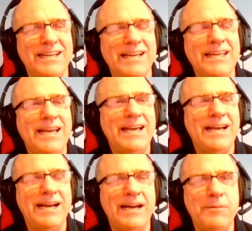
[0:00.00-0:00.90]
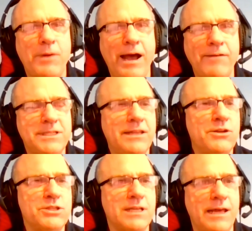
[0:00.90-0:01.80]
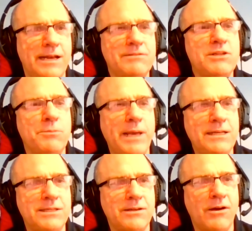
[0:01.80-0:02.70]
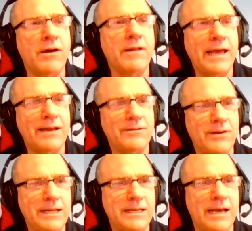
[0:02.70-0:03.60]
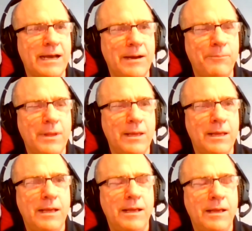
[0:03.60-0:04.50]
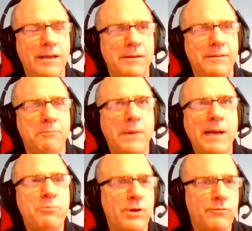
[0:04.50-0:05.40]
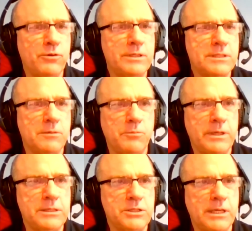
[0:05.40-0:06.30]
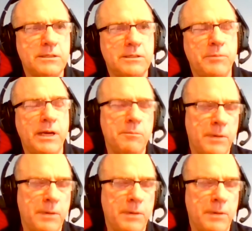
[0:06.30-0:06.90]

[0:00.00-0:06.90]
Yeah, obviously there's a lot of debate on that, right? My preference is that my